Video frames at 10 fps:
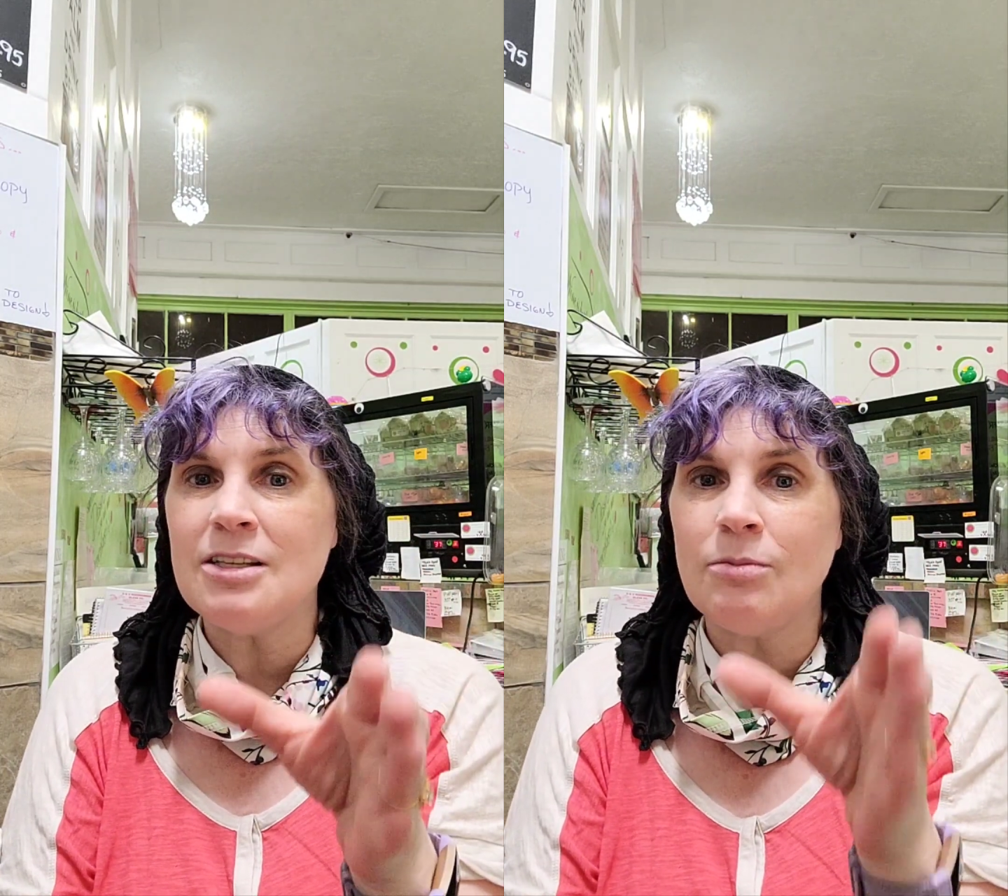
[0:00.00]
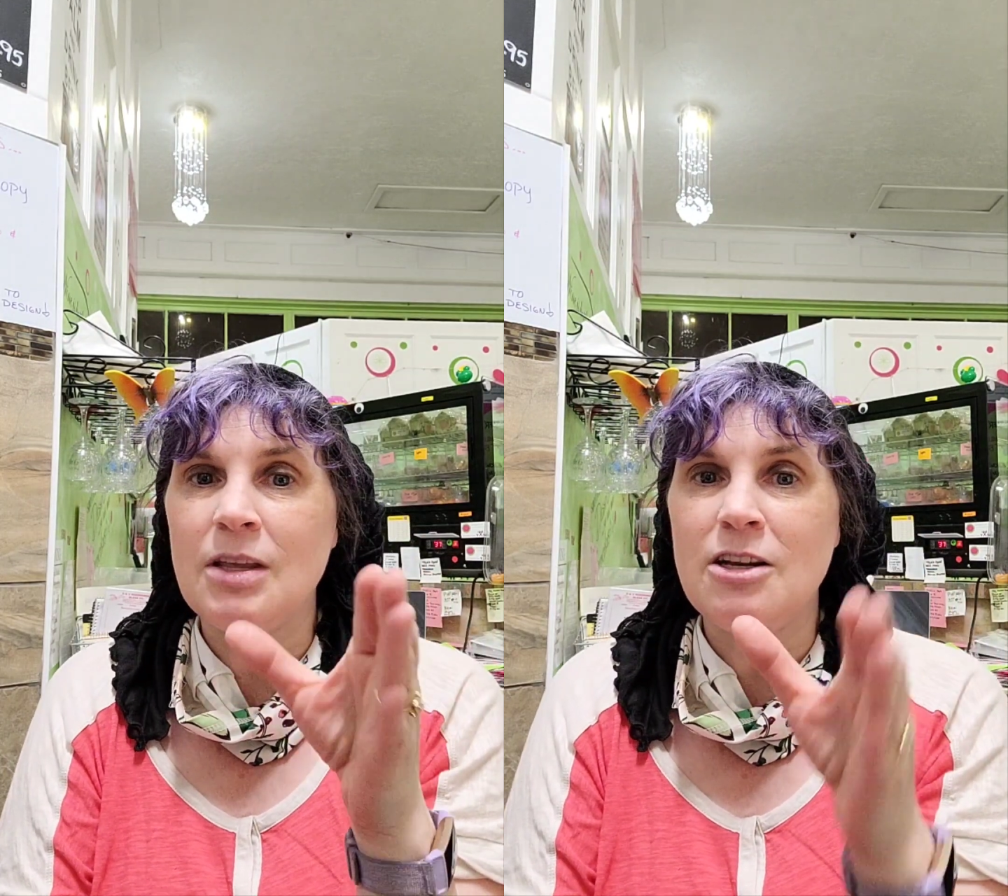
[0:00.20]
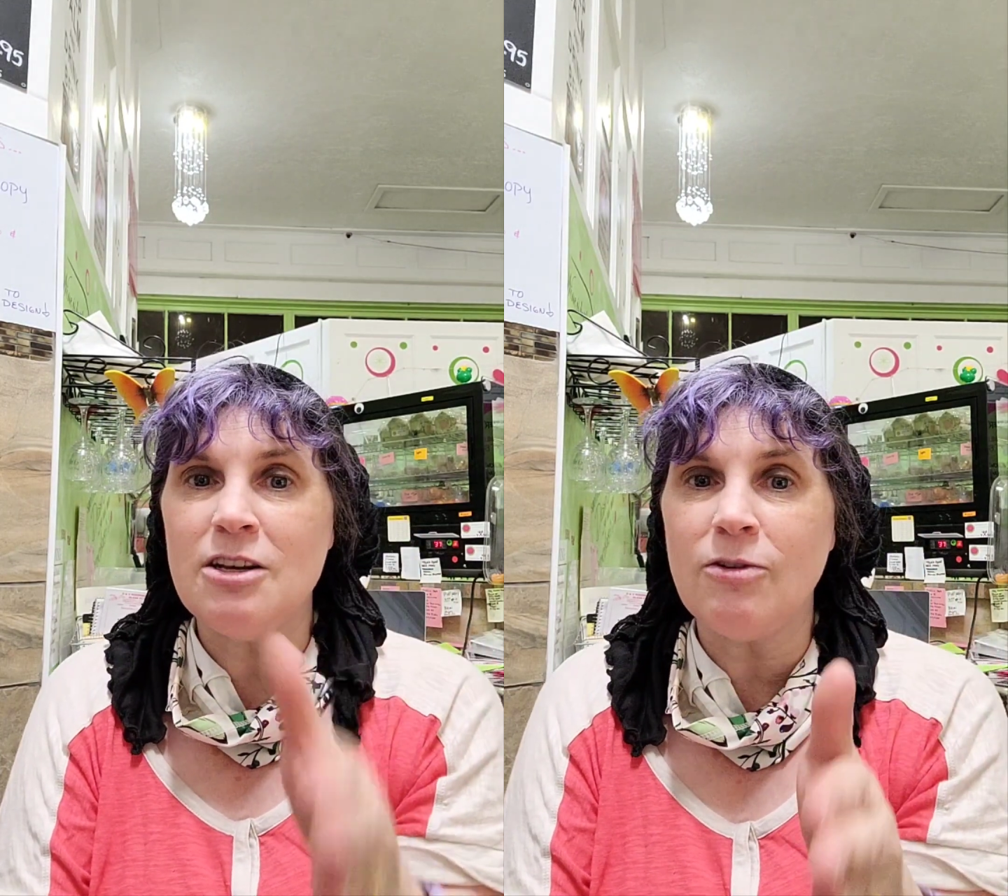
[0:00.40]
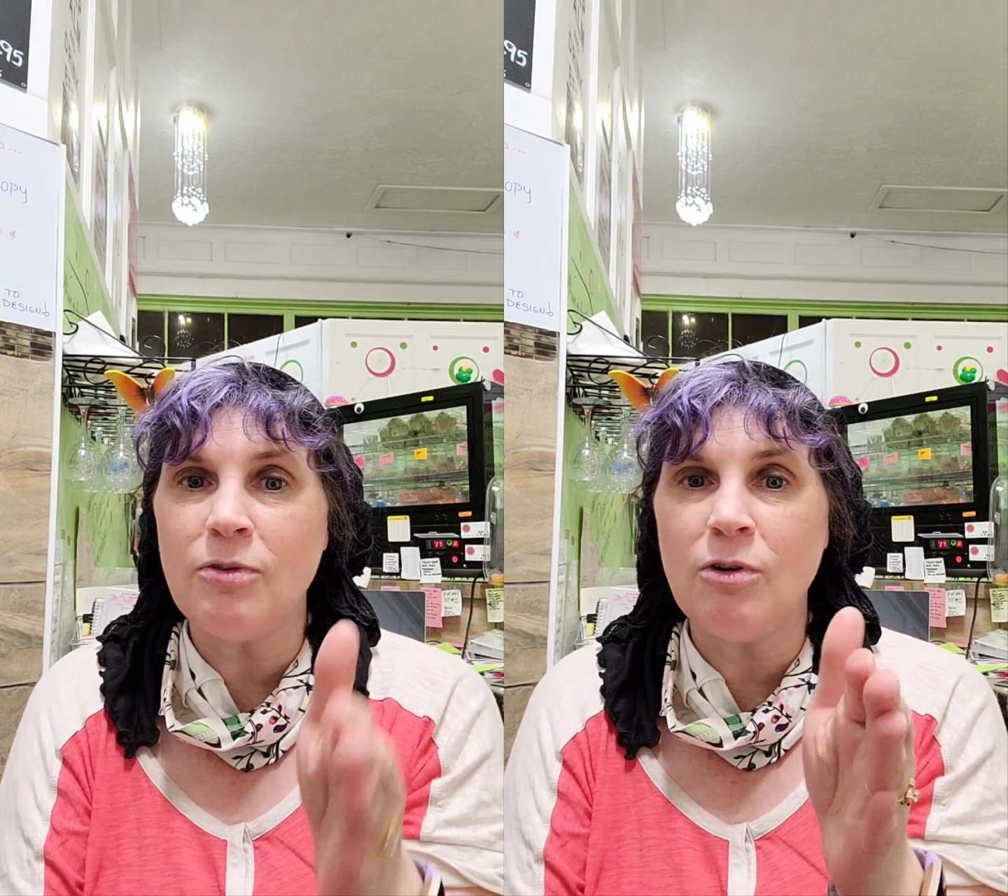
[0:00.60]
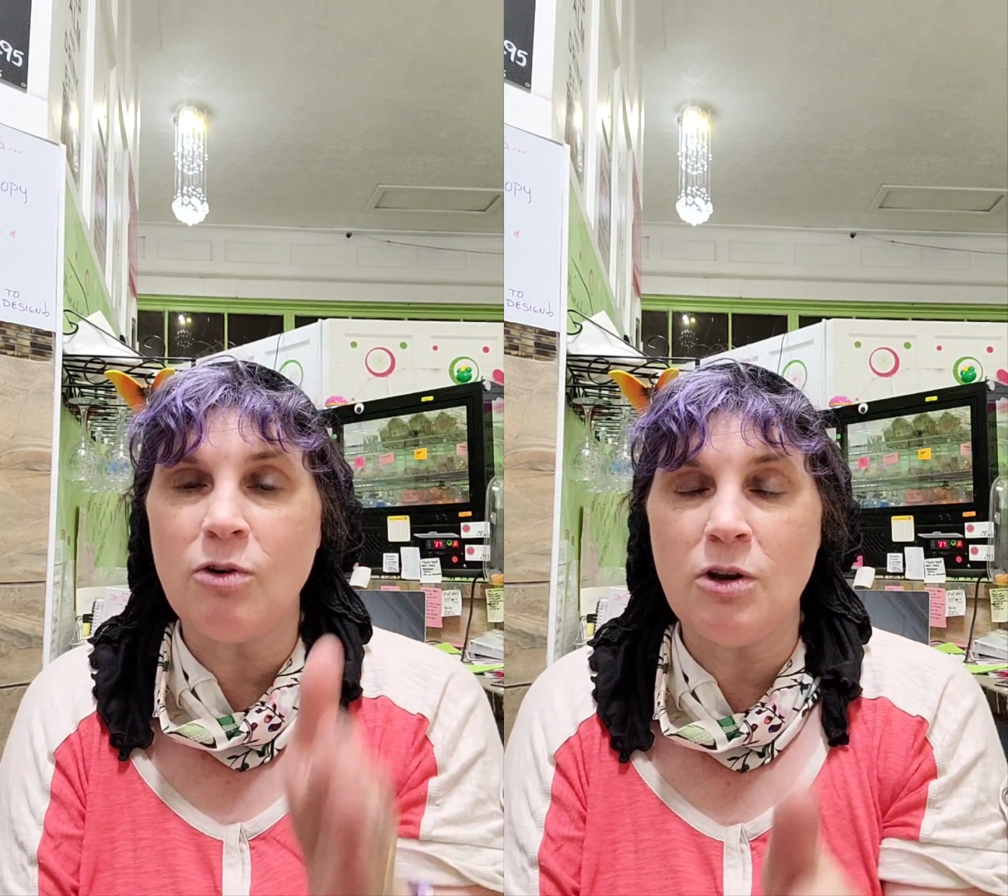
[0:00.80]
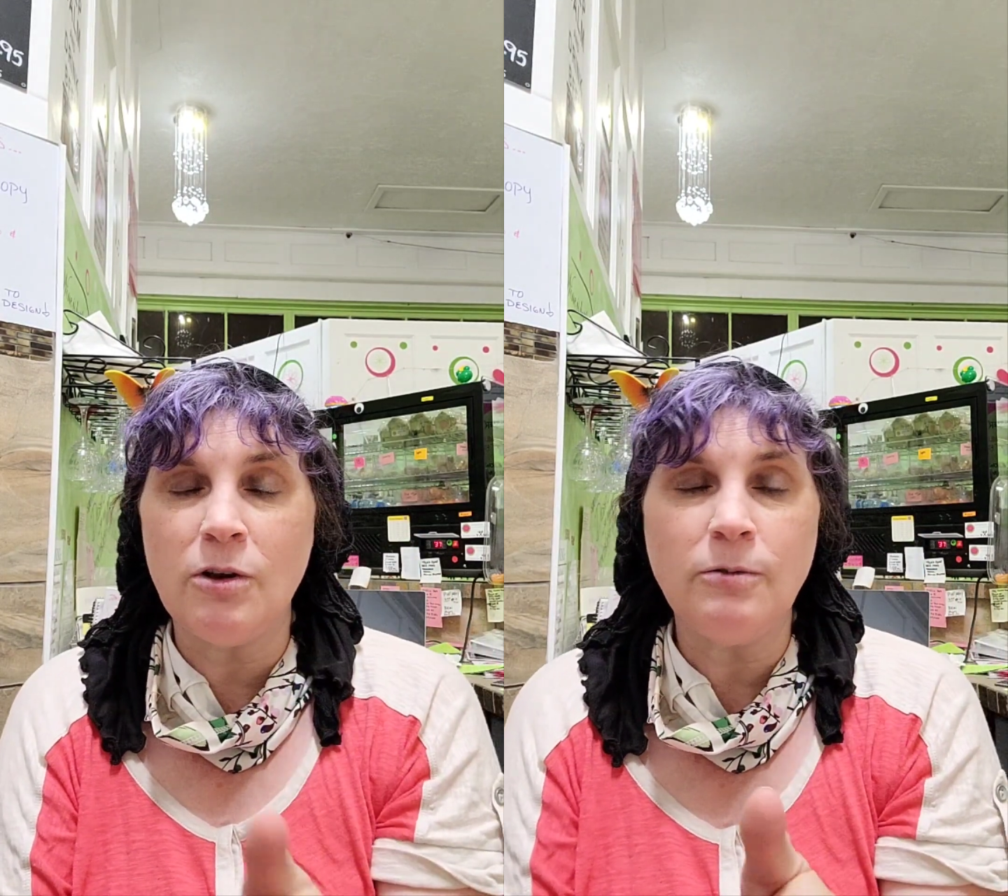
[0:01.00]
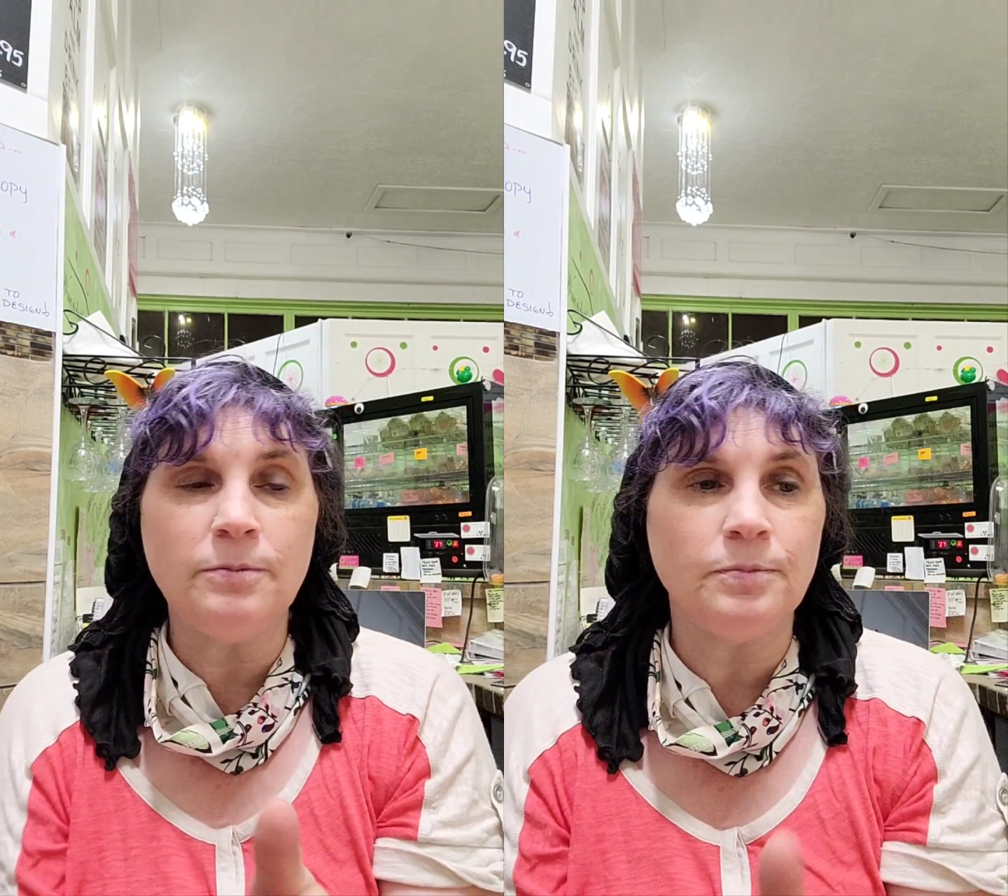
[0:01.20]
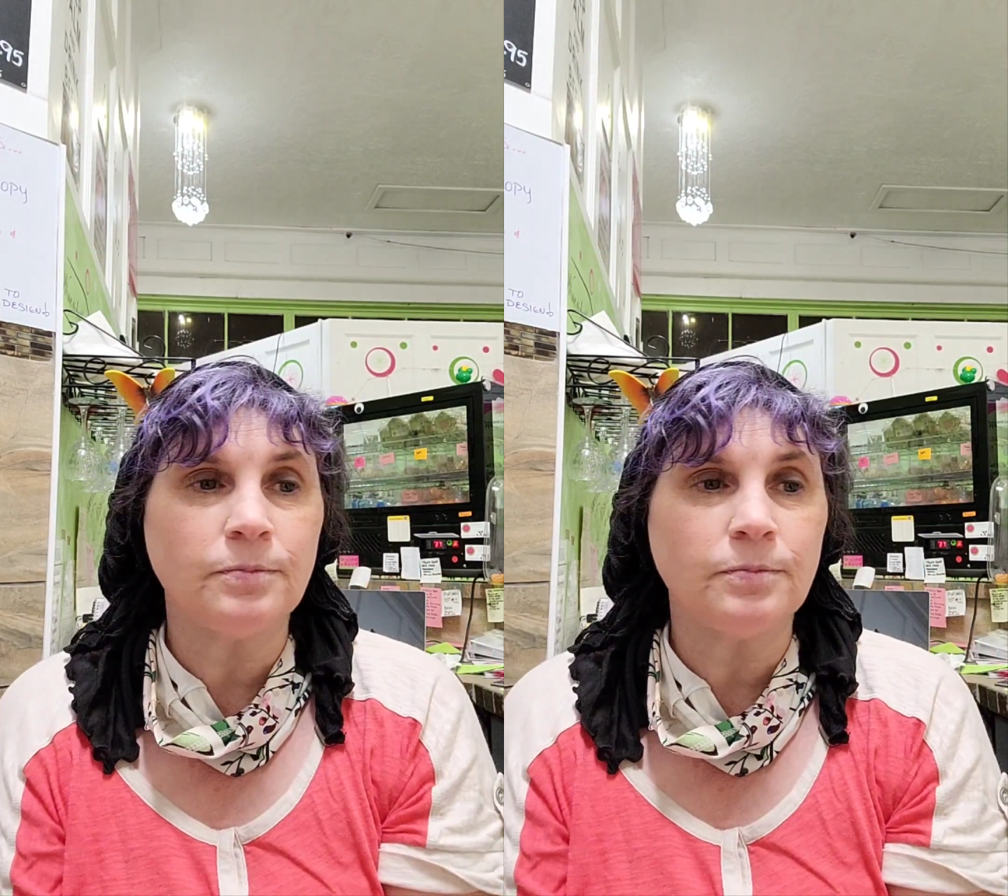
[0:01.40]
something different or new,